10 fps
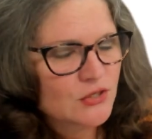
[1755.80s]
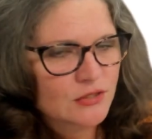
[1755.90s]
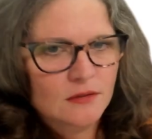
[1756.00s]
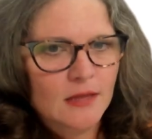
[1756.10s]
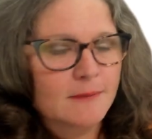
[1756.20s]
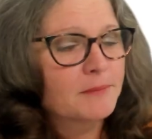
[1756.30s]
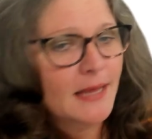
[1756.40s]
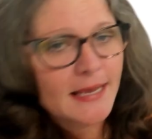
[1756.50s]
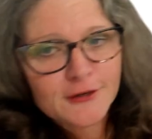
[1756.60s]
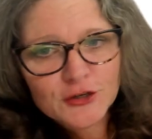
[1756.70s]
just like
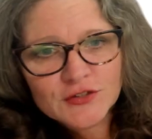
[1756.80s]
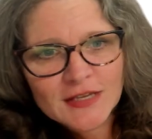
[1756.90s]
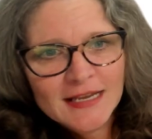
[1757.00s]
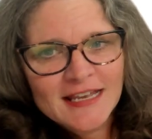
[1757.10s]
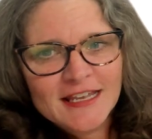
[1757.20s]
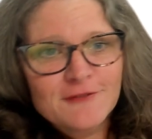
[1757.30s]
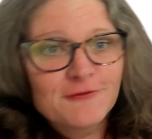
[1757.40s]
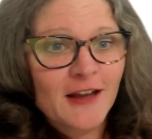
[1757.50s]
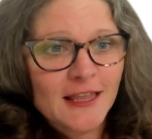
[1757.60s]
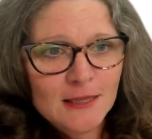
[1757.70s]
planners can
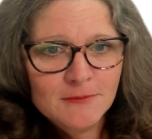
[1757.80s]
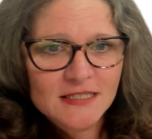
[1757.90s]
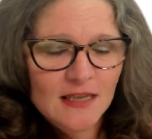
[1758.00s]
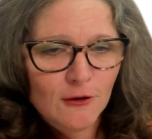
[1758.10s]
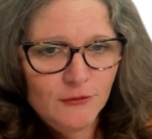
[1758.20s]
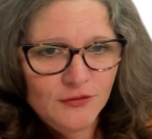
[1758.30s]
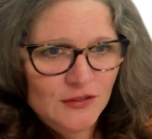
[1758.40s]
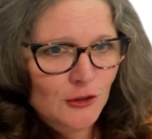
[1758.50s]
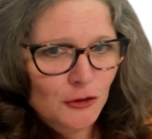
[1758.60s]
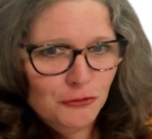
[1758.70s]
find themselves
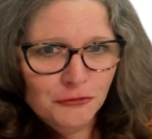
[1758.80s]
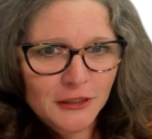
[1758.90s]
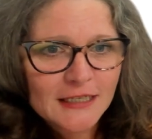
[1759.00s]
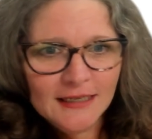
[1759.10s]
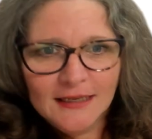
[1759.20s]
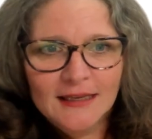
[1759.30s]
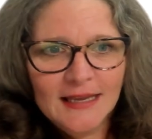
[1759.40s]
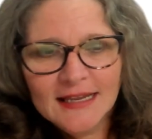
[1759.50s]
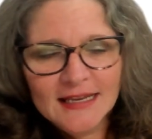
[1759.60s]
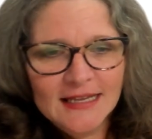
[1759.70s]
really
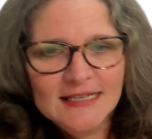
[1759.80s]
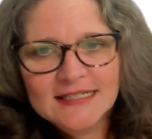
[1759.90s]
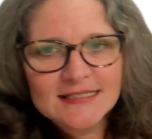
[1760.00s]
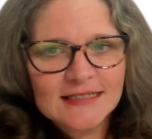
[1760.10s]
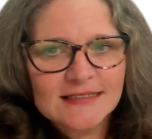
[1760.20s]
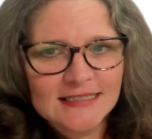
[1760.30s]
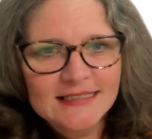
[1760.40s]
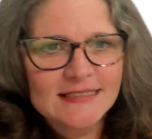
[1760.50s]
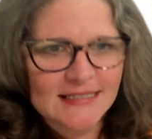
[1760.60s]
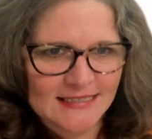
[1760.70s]
getting kind of sucked
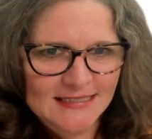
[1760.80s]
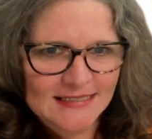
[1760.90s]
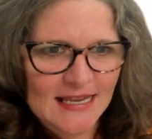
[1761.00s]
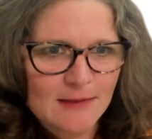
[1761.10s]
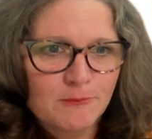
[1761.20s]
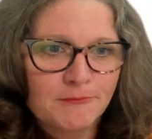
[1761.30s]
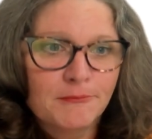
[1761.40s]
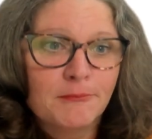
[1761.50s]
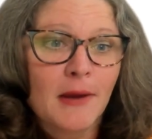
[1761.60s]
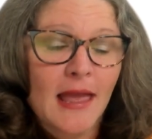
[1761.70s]
into this, and
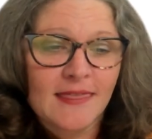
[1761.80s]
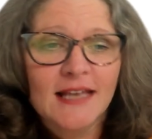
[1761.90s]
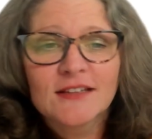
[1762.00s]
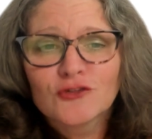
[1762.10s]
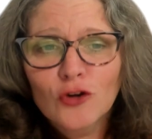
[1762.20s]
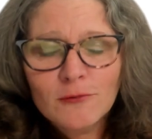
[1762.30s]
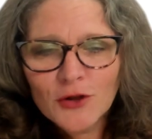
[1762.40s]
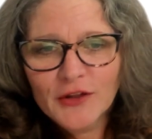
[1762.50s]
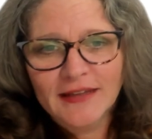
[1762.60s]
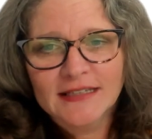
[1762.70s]
that's
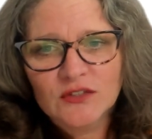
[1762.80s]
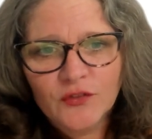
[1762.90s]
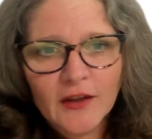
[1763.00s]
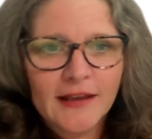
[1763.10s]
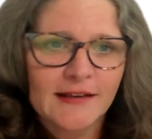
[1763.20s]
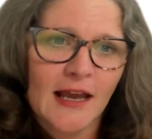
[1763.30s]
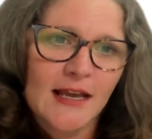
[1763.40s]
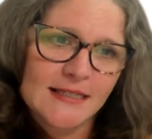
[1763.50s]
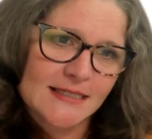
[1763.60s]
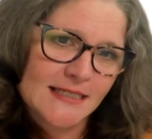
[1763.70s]
normal and that's fine
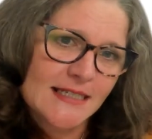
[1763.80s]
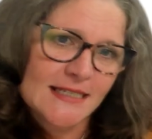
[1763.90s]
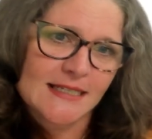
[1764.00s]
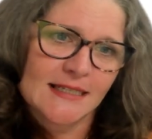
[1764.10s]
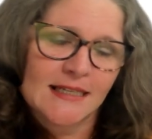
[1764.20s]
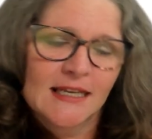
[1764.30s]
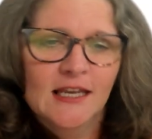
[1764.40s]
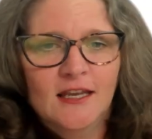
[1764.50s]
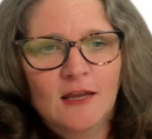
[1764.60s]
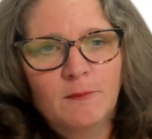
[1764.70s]
until
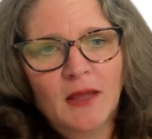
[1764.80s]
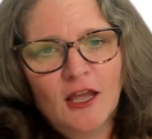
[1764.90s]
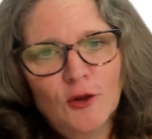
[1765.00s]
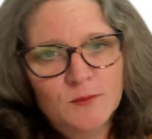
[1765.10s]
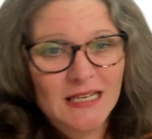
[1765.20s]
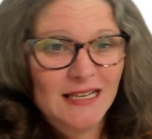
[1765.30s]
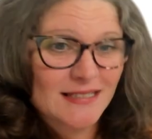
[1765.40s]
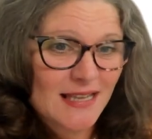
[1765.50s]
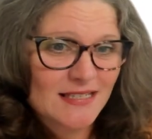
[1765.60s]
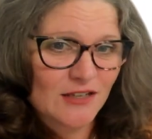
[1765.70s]
it becomes
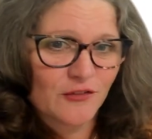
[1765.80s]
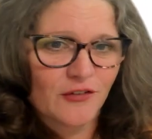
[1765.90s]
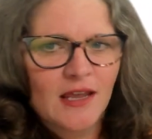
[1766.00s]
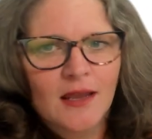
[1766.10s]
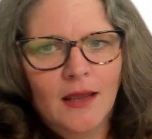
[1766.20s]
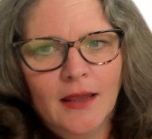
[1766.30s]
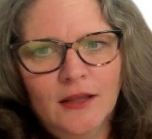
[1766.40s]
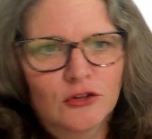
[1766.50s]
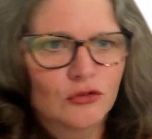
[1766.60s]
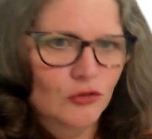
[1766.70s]
excessive
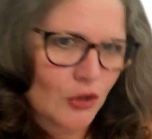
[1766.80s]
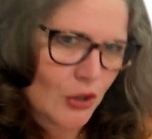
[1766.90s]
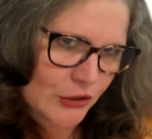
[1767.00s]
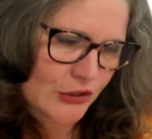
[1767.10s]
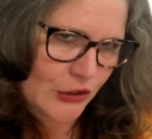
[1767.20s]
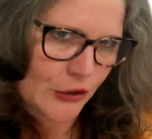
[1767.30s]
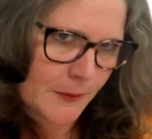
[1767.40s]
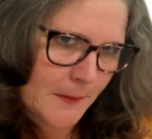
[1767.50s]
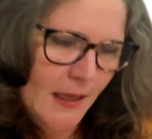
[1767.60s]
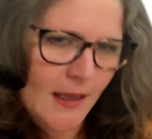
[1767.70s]
and long
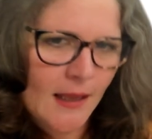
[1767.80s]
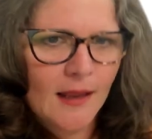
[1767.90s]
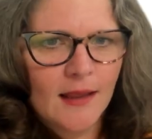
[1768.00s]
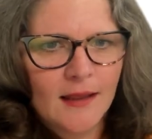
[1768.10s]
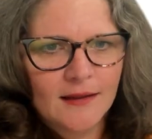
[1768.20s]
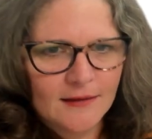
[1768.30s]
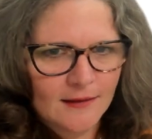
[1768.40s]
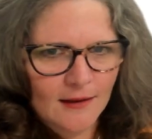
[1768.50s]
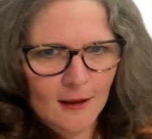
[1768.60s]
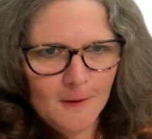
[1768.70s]
term.
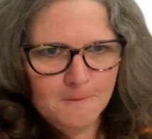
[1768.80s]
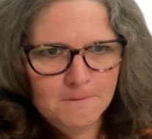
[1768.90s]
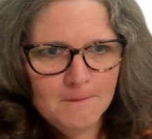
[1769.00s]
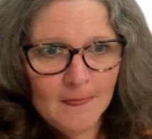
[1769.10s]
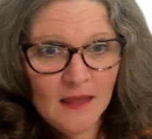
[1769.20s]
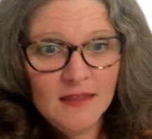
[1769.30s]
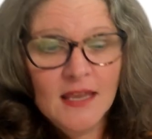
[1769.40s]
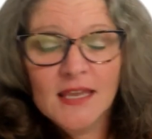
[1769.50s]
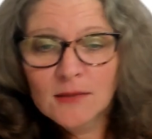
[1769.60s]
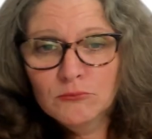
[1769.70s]
and
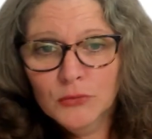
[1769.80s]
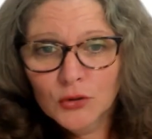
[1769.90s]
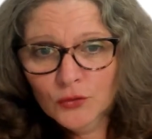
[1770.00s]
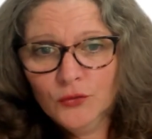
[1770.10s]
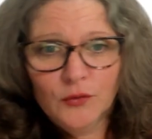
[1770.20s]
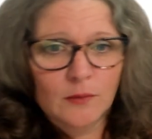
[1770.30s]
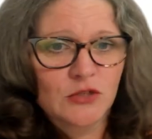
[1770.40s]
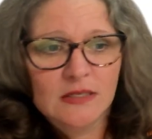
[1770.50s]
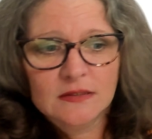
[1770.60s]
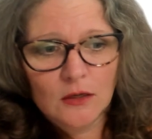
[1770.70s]
then can move from
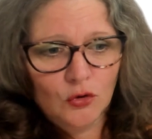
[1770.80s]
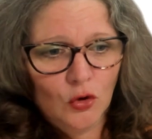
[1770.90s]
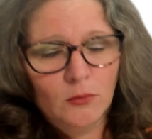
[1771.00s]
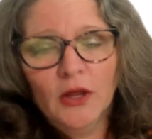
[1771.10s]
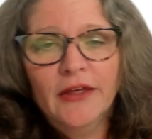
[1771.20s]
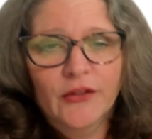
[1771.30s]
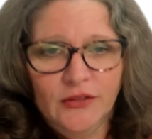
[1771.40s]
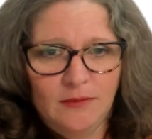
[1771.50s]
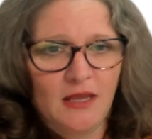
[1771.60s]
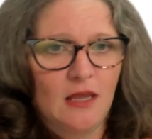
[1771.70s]
just a normal
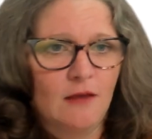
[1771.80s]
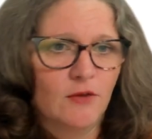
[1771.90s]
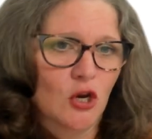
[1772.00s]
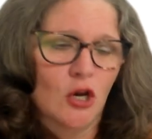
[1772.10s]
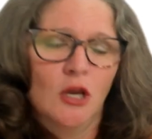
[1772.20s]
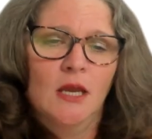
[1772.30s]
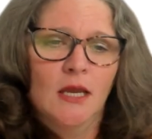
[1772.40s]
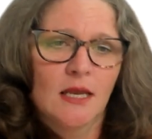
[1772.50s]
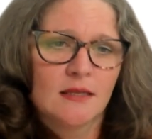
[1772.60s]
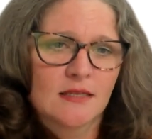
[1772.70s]
healthy behavior
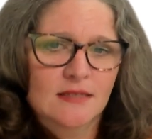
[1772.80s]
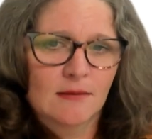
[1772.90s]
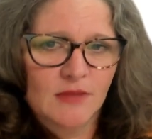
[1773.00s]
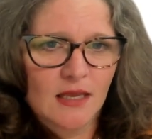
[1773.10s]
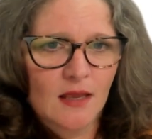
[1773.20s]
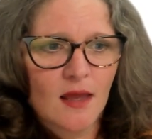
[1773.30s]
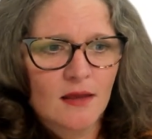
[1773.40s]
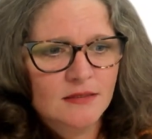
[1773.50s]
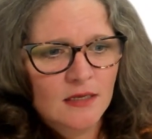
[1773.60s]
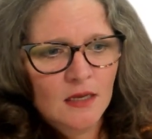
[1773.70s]
into something
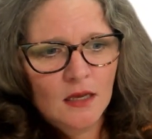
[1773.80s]
else.